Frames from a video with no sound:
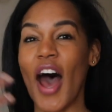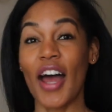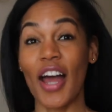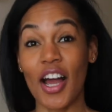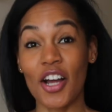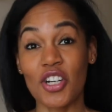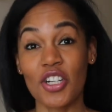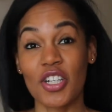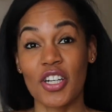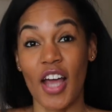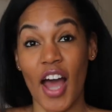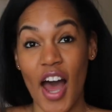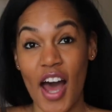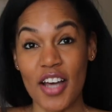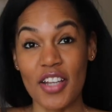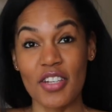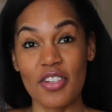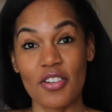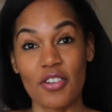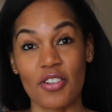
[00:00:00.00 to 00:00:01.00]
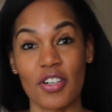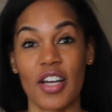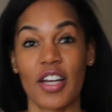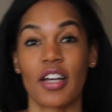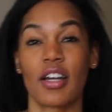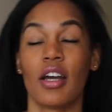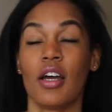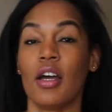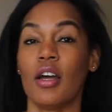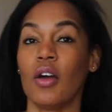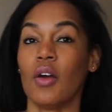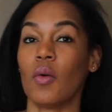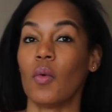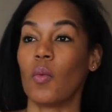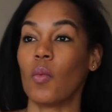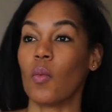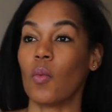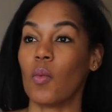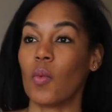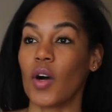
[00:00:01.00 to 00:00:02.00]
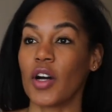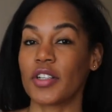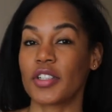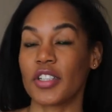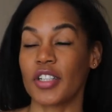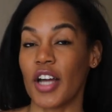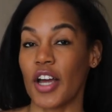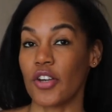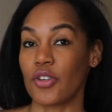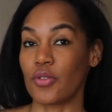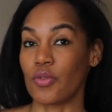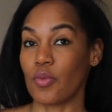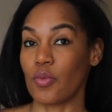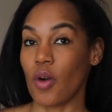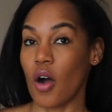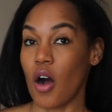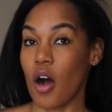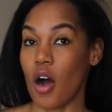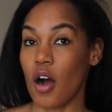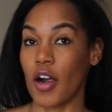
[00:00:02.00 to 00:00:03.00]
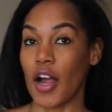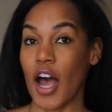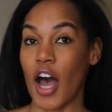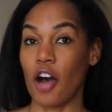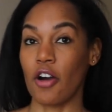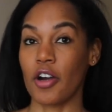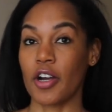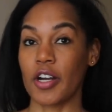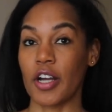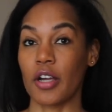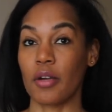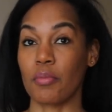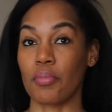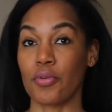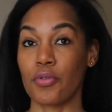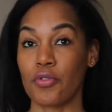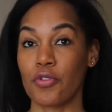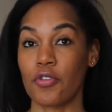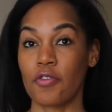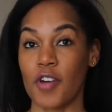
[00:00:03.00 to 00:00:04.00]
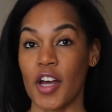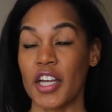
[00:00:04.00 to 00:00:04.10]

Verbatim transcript: I actually asked her, like, what did I do wrong? How can I improve?